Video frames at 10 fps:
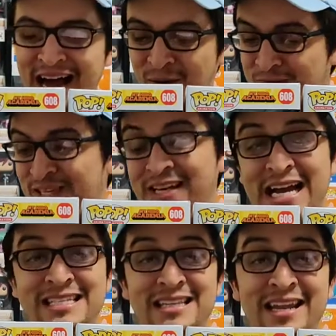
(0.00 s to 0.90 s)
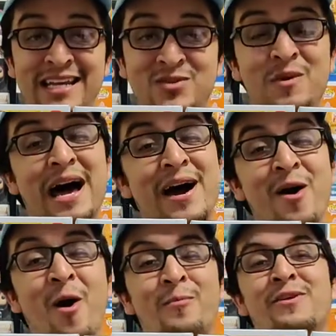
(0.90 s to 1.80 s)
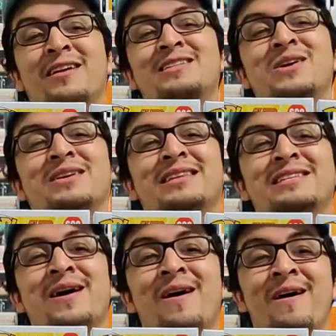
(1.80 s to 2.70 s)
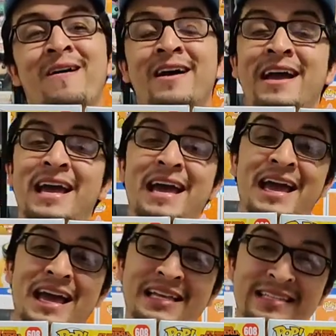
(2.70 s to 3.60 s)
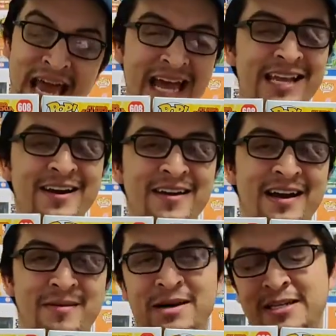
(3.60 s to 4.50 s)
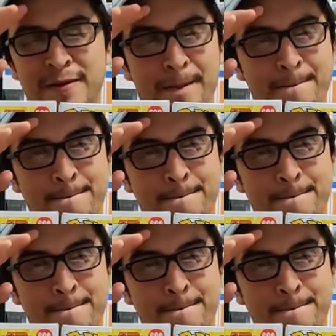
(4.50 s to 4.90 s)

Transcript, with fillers: I will see you guys in the next one. I hope y'all enjoyed this haul. Take care, Nakamas.